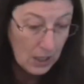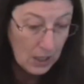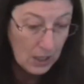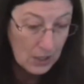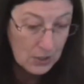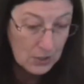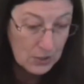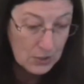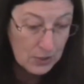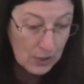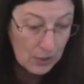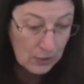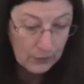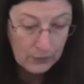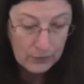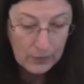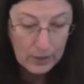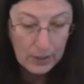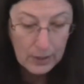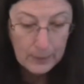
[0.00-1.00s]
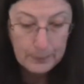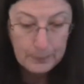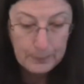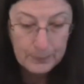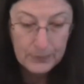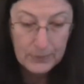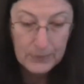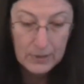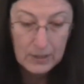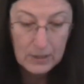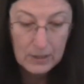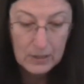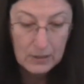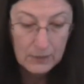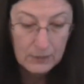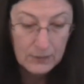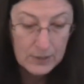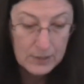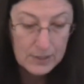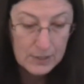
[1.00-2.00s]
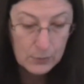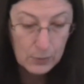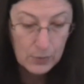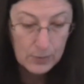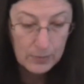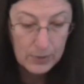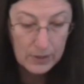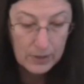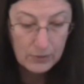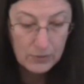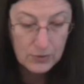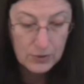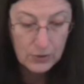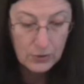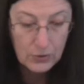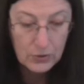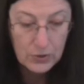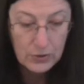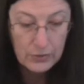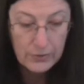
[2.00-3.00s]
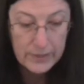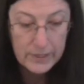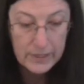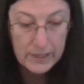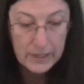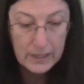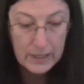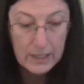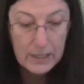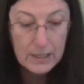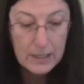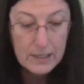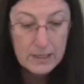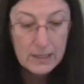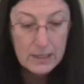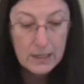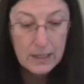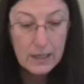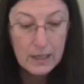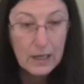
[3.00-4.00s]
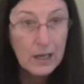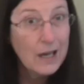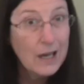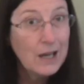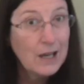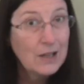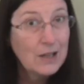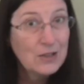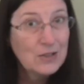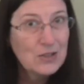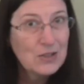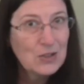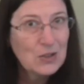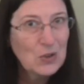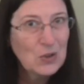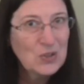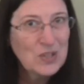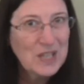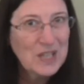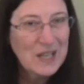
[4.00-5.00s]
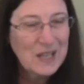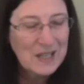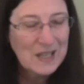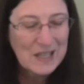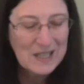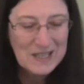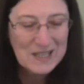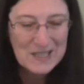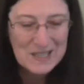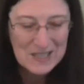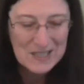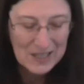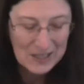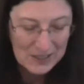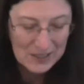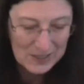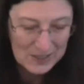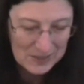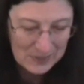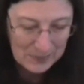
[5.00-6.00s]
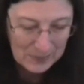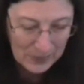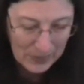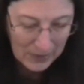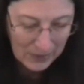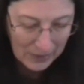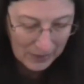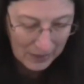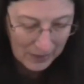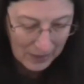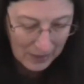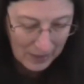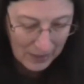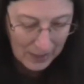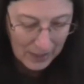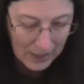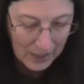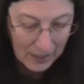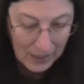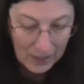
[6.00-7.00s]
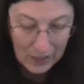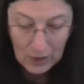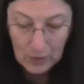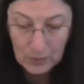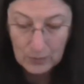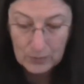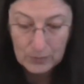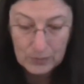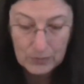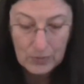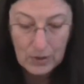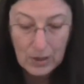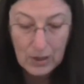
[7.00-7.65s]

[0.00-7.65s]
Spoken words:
And so far I've knitted one pair of socks using these and not a kink in sight. The